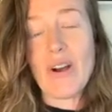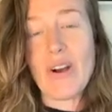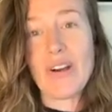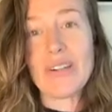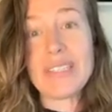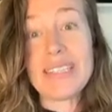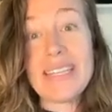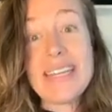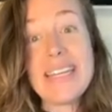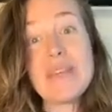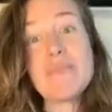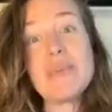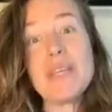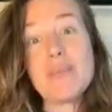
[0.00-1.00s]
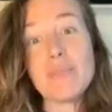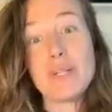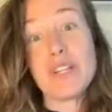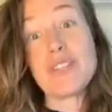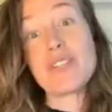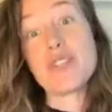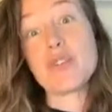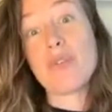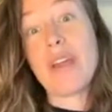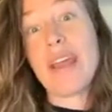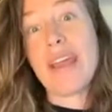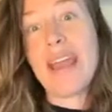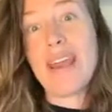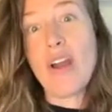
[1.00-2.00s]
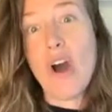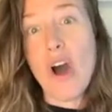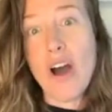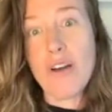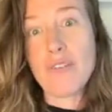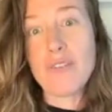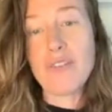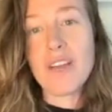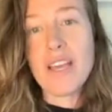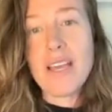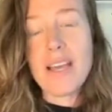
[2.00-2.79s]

are leading people astray and off